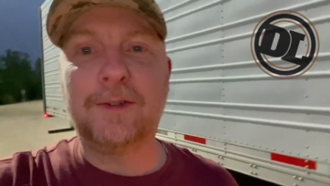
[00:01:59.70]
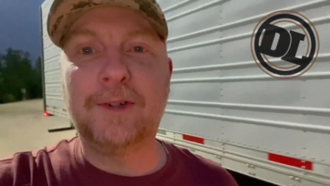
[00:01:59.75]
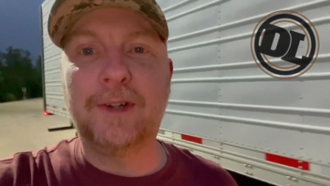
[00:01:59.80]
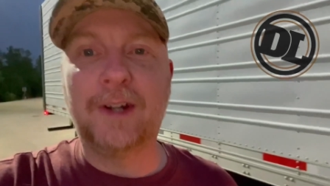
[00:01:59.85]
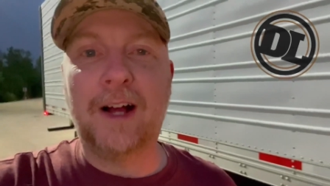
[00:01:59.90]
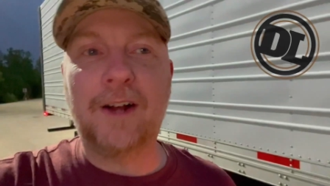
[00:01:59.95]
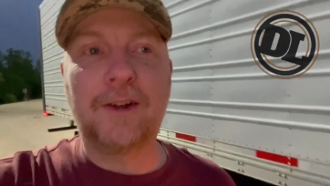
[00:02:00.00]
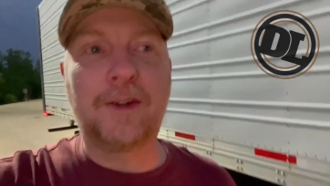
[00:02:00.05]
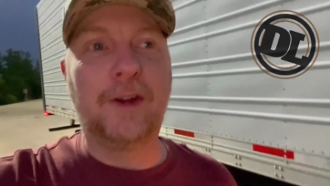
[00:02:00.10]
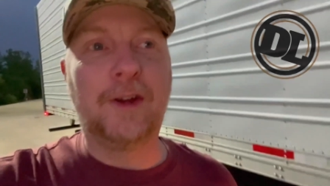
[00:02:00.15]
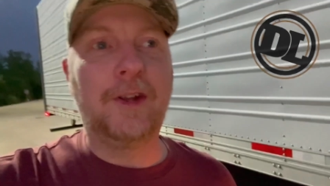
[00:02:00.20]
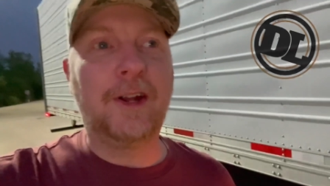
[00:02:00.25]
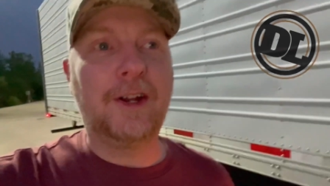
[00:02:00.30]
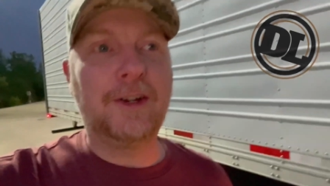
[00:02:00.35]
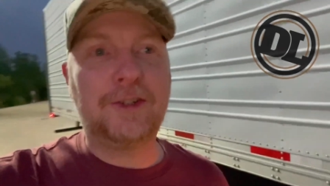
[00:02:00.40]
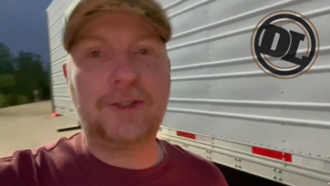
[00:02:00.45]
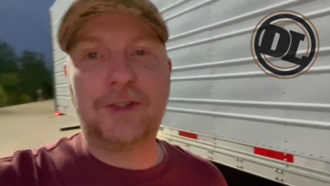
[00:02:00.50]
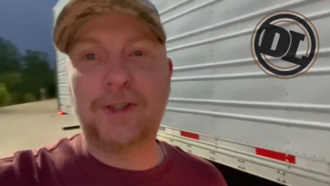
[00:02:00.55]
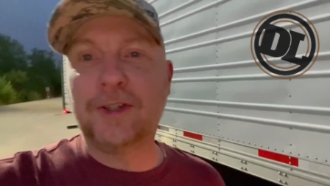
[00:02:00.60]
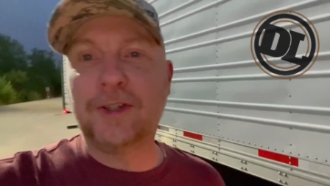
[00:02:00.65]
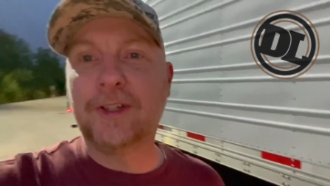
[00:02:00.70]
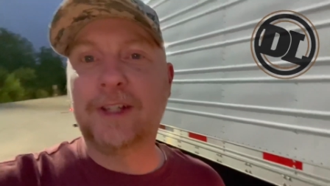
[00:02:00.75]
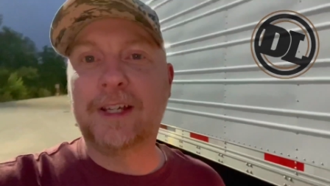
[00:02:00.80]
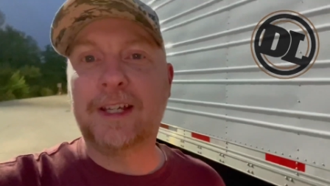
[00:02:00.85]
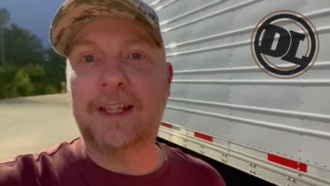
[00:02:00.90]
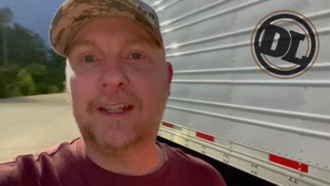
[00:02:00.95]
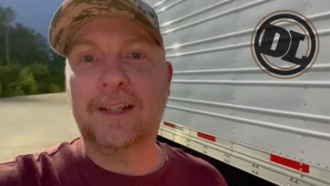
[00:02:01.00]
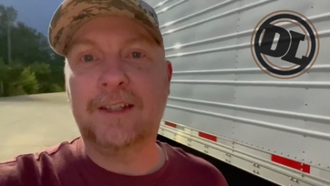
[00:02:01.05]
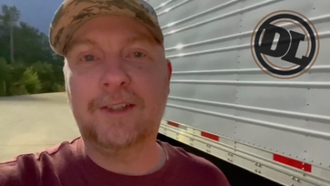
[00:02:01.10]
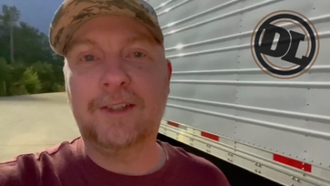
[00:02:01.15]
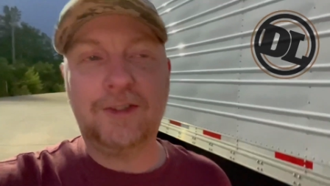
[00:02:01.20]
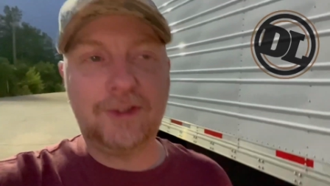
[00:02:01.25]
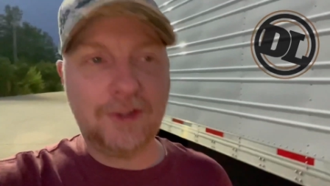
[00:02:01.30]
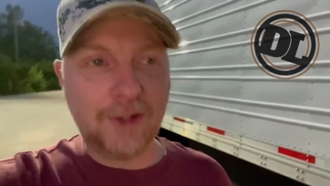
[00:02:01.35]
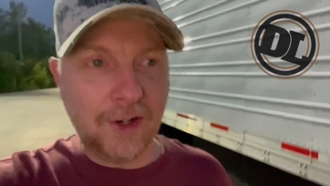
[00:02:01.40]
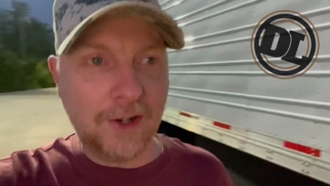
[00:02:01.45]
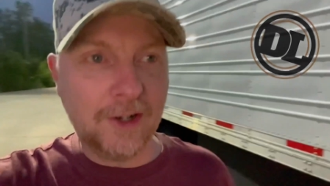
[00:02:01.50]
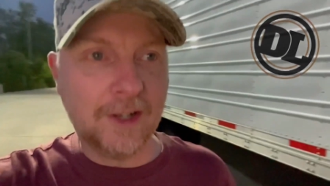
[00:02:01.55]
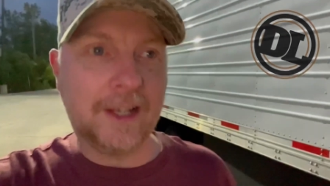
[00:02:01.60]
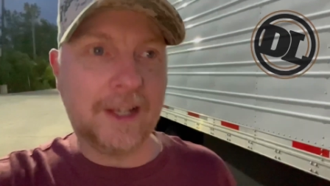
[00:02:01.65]
it, I'll go there. Surely,
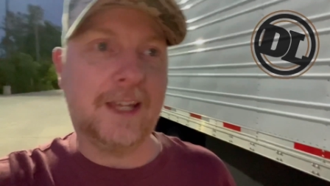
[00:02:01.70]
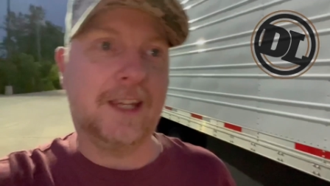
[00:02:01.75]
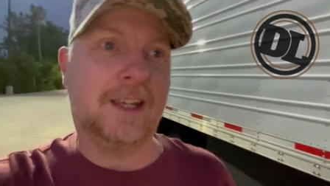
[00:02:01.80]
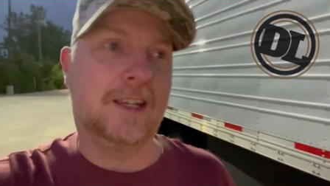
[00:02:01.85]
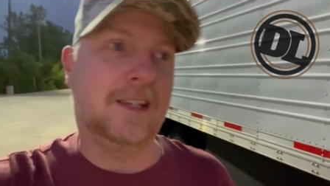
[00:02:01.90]
surely